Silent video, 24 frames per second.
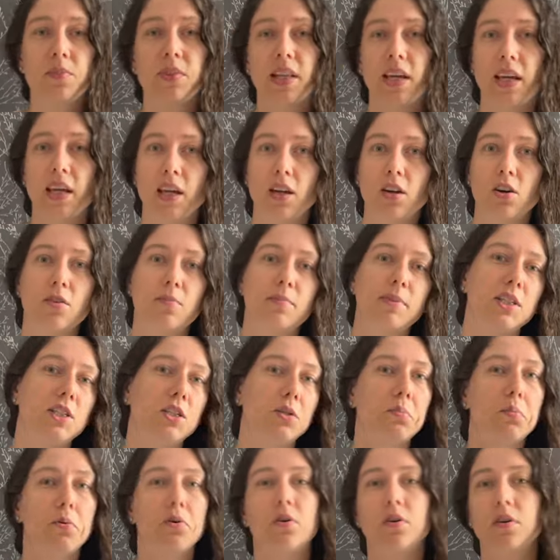They got me
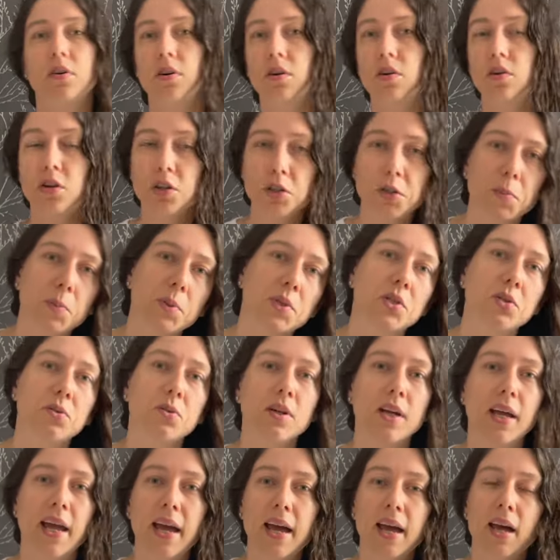to put on a hospital
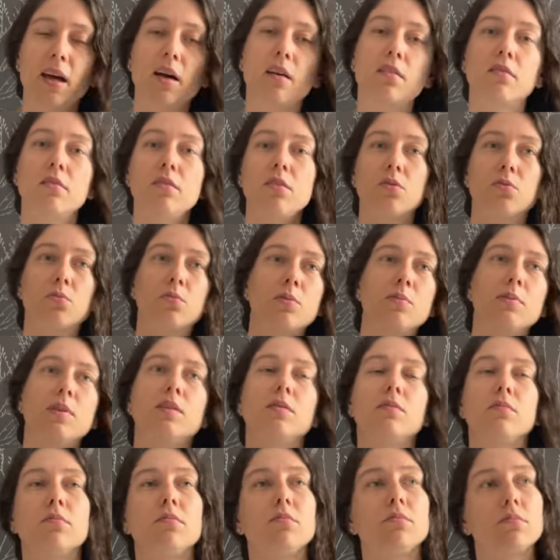gown. The
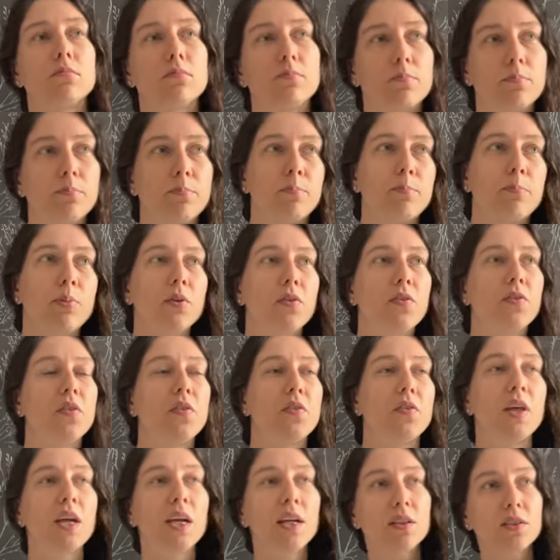woman put the
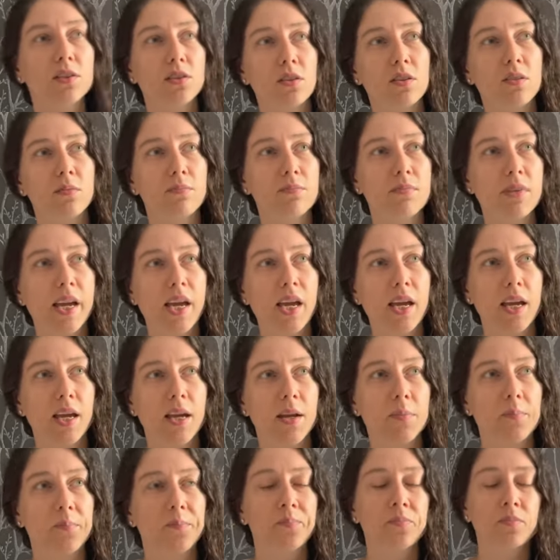things on me.